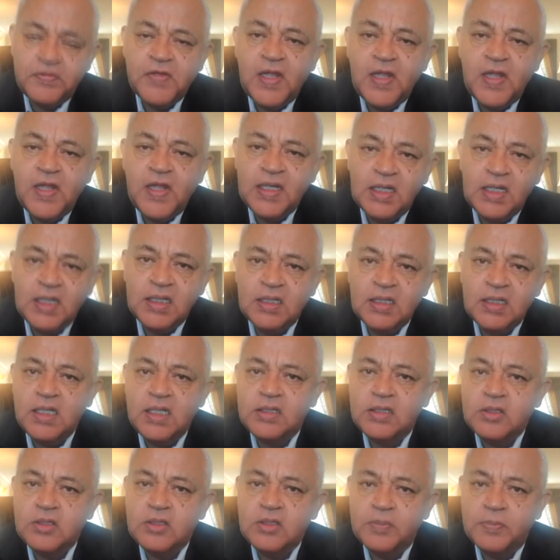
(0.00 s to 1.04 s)

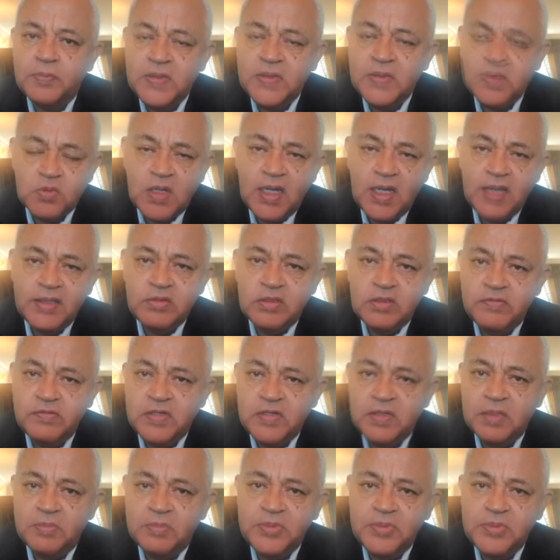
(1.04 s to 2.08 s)
defending Ethiopia's right
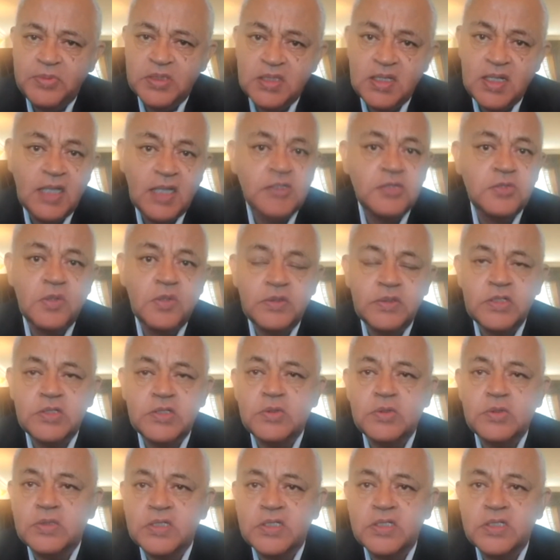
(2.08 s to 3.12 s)
to develop its natural
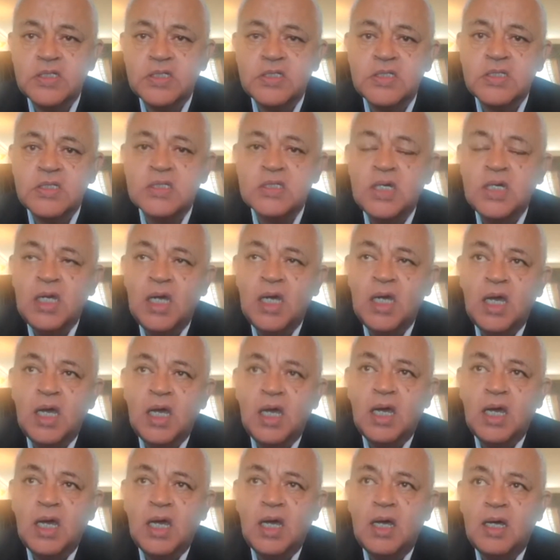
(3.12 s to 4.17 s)
resources
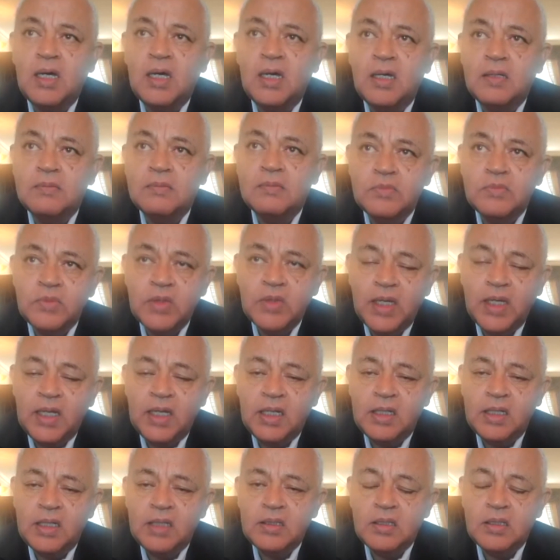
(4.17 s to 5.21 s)

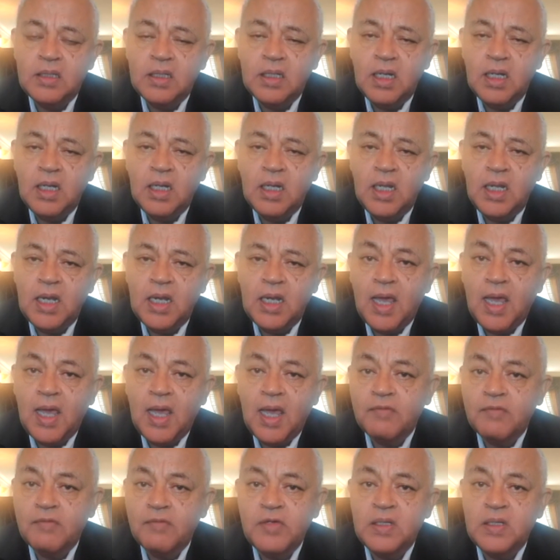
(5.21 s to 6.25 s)
and
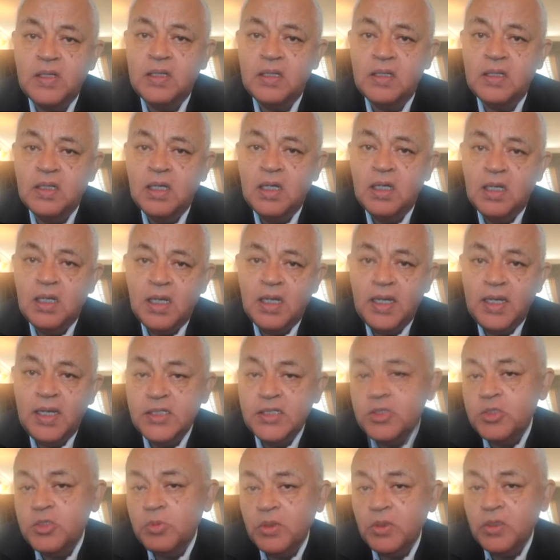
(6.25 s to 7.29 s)
having a
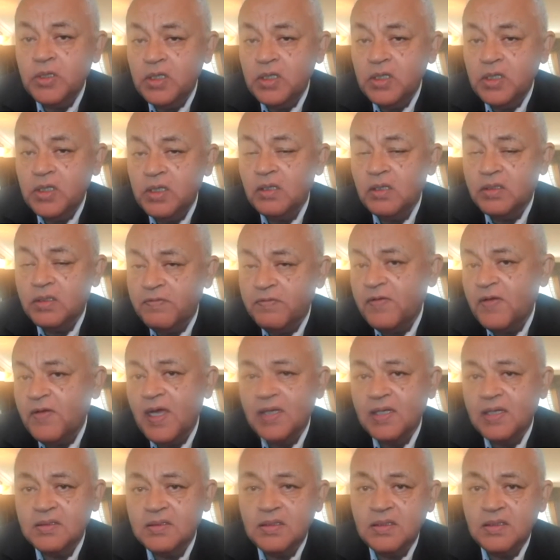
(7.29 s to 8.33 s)
hegemony on the
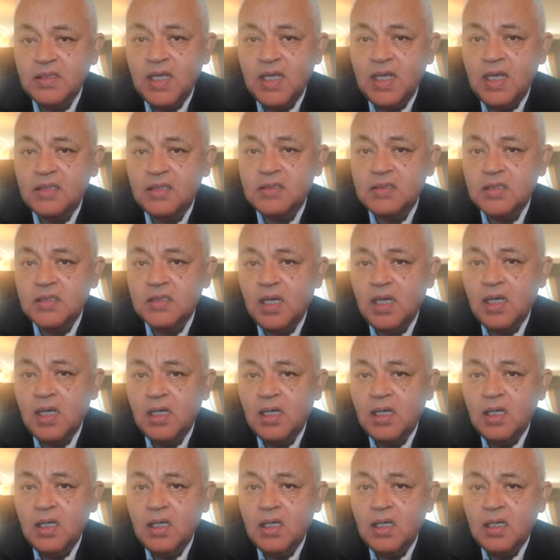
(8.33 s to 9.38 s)
fact
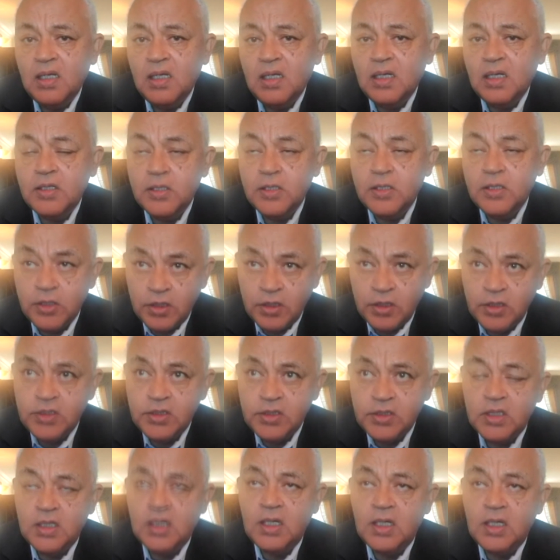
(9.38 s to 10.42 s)
that,
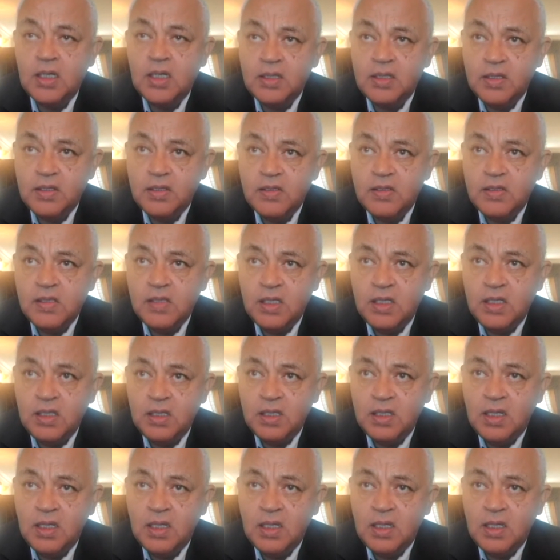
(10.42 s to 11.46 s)
GERD,
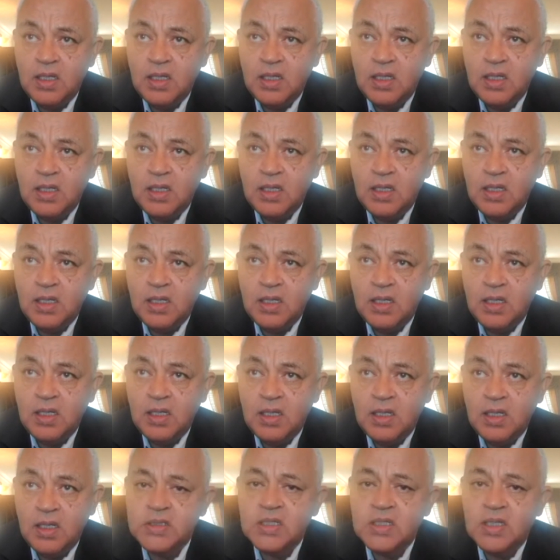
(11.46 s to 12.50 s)
the
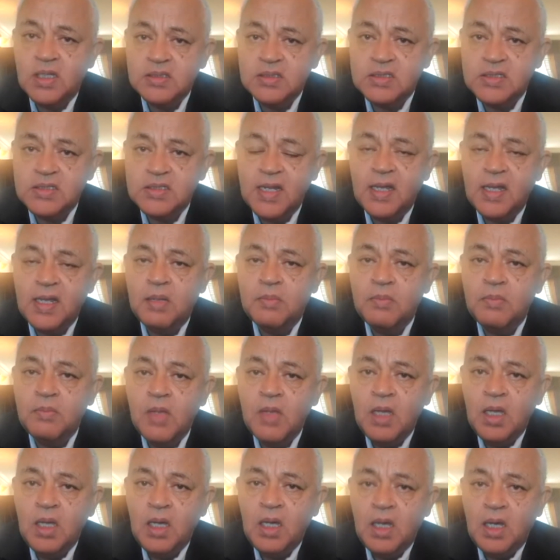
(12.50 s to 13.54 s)
dam, the Renaissance
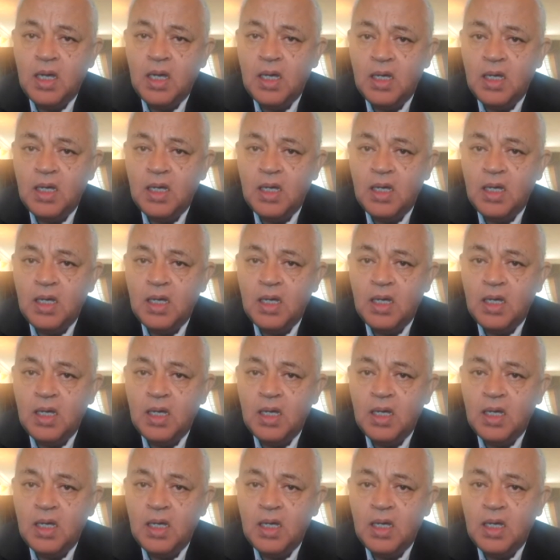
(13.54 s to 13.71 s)
Dam,